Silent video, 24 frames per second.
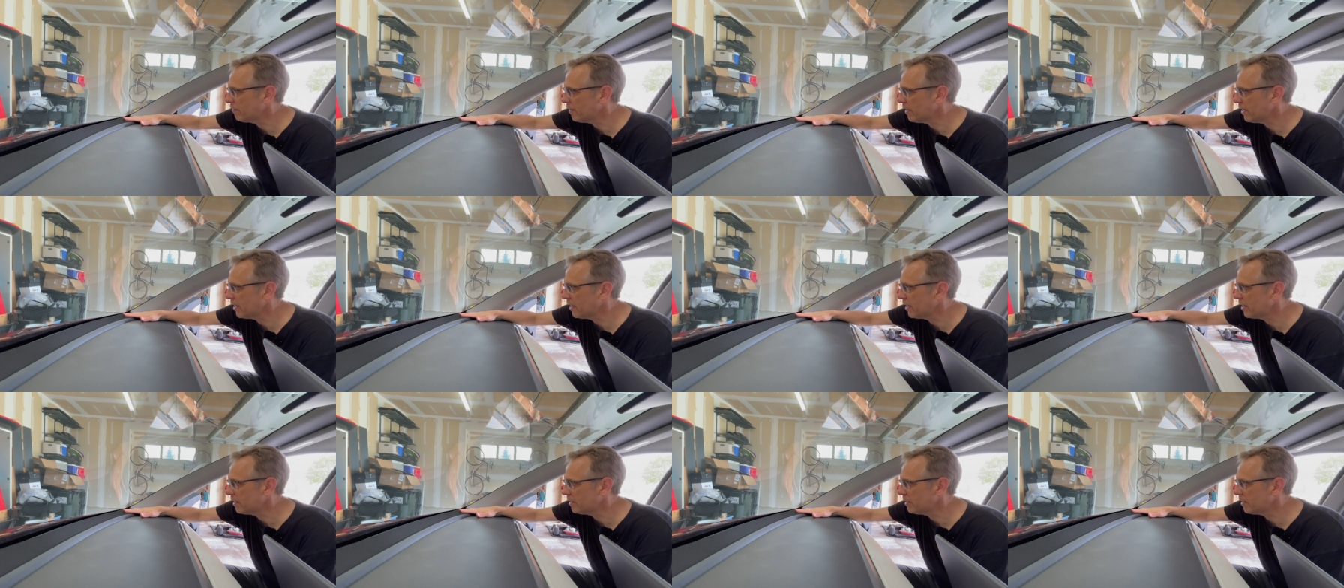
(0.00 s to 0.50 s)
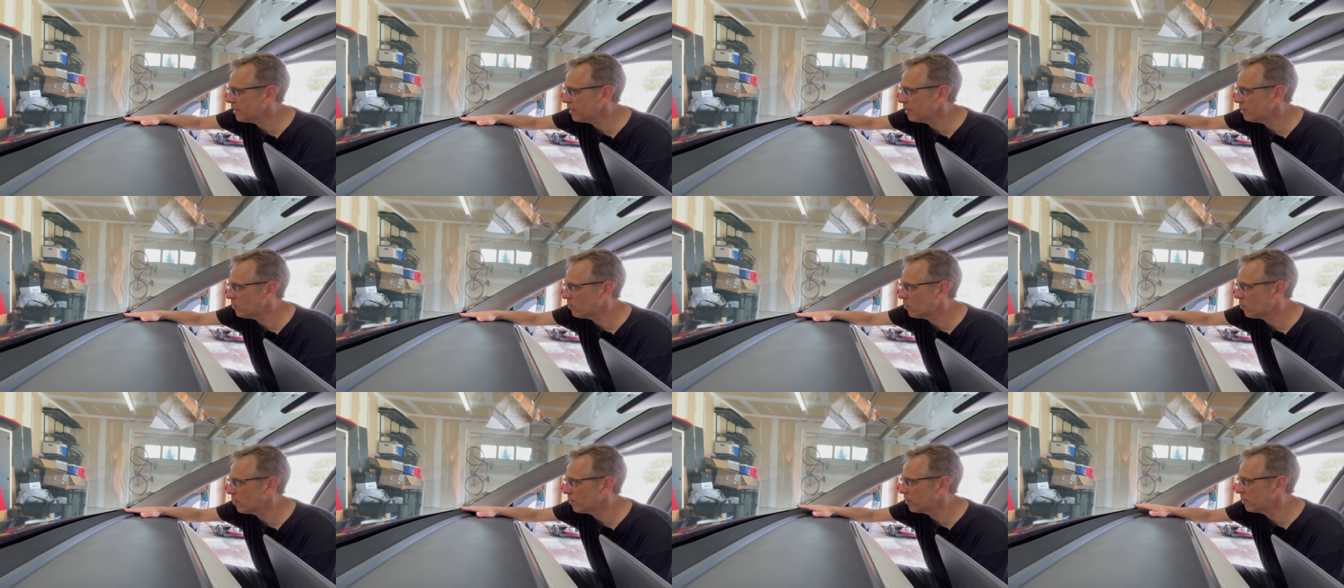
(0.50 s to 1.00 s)
And in
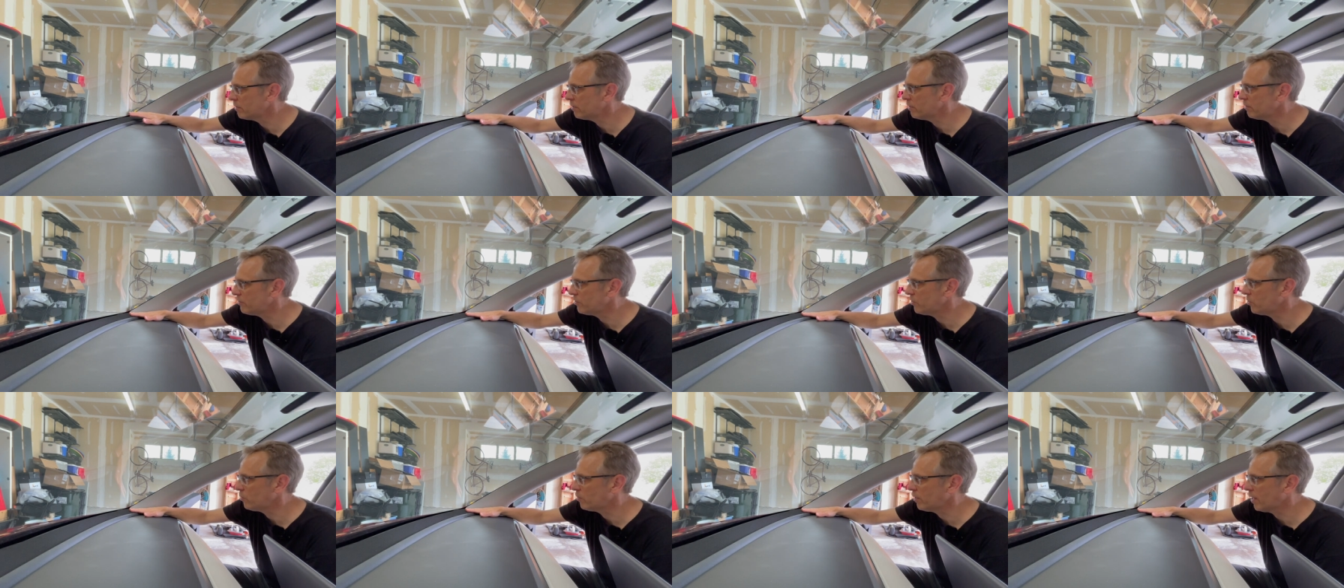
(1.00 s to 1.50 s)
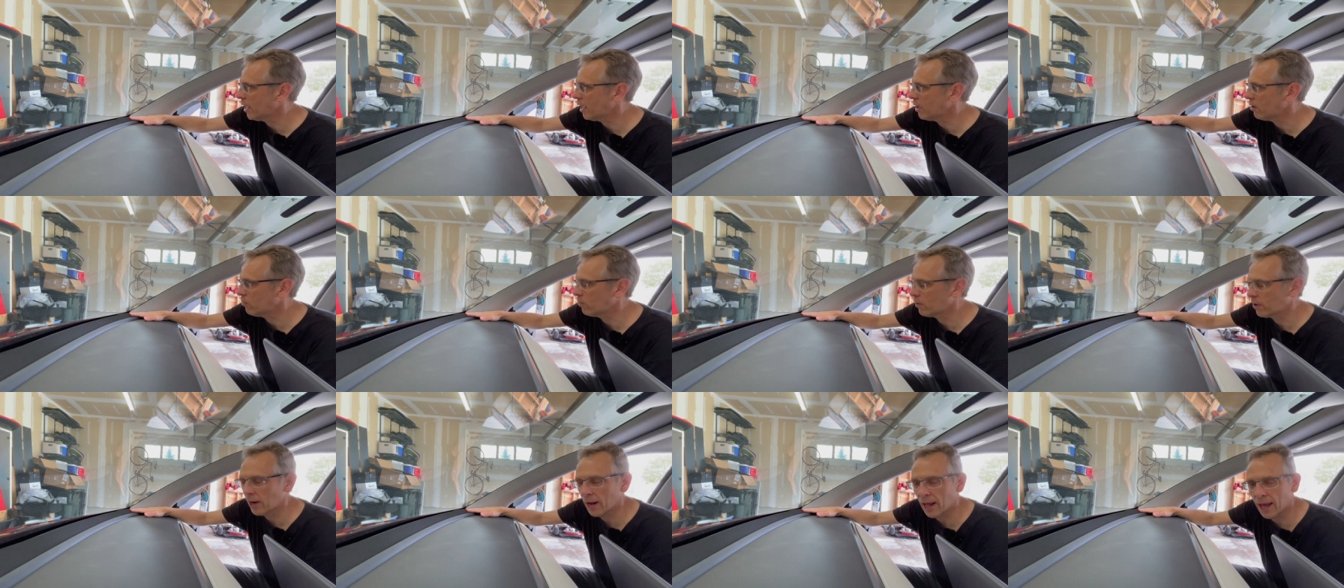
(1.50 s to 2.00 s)
order to do that, we're
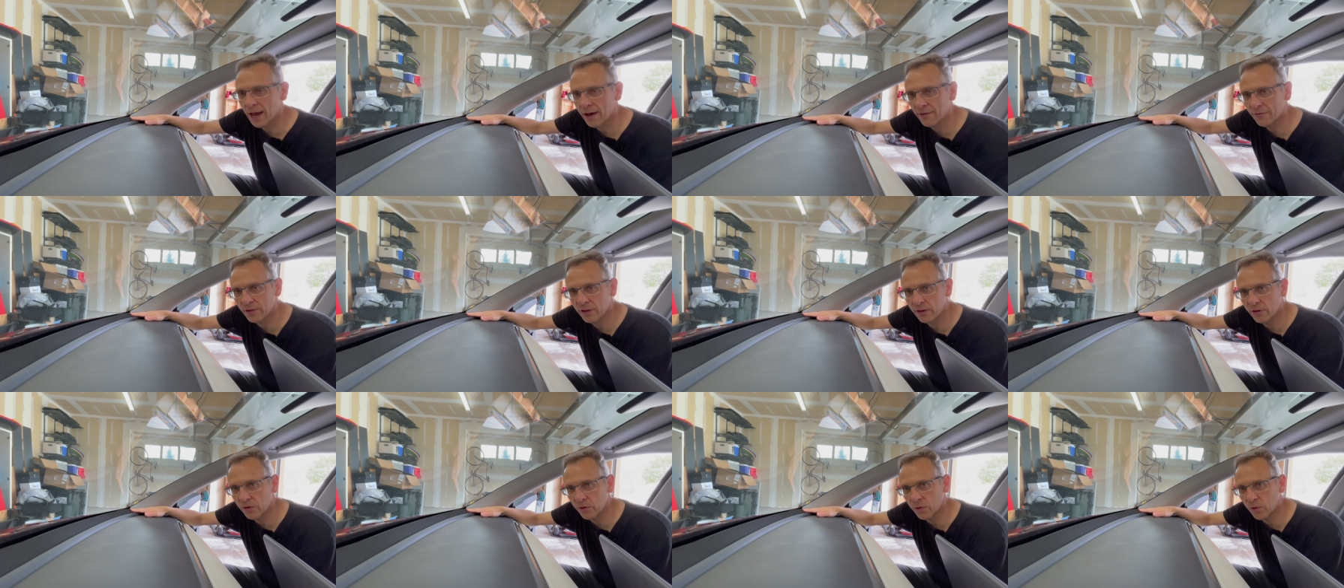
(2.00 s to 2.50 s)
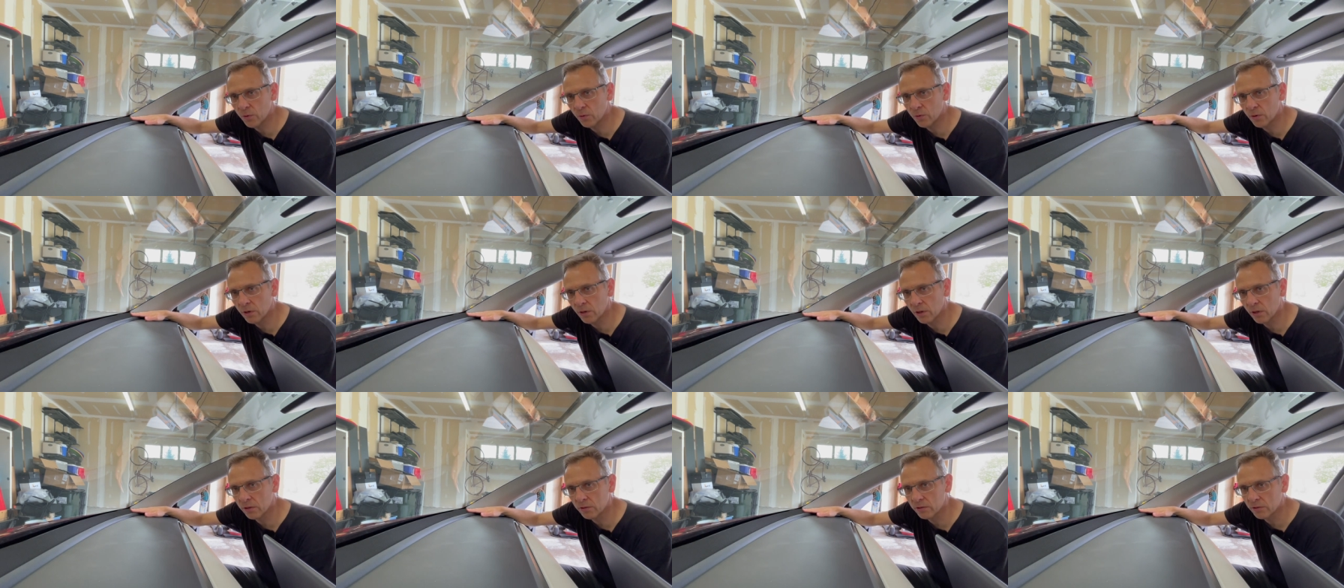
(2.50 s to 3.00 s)
going to have to do a
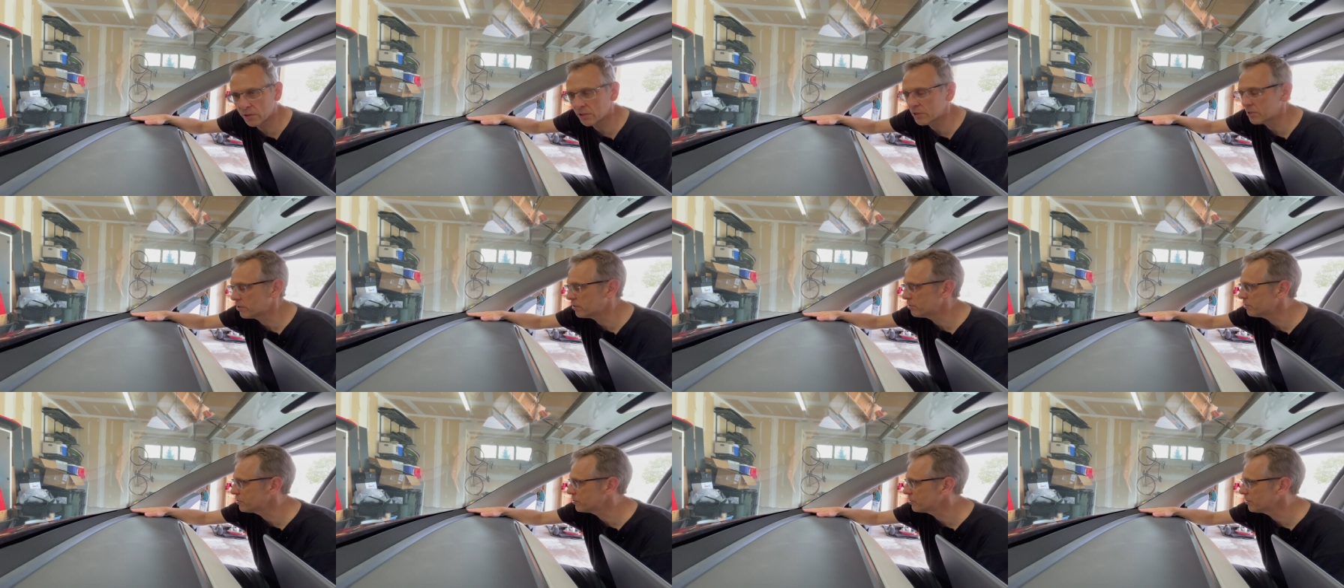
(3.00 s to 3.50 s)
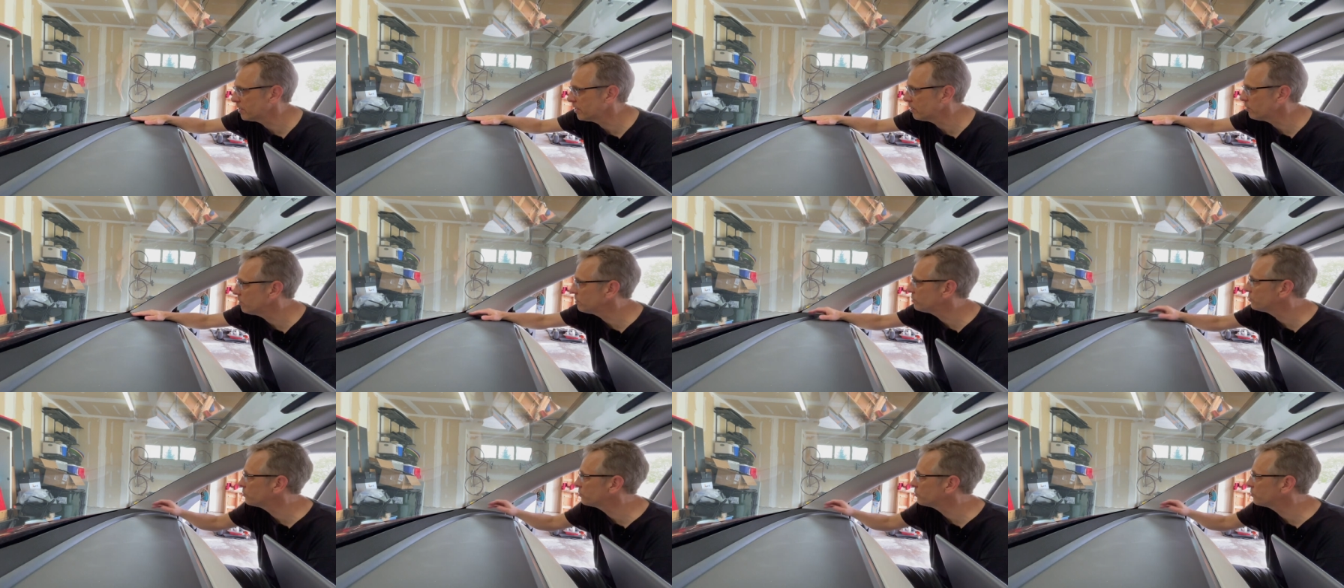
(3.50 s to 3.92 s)
little surgery, which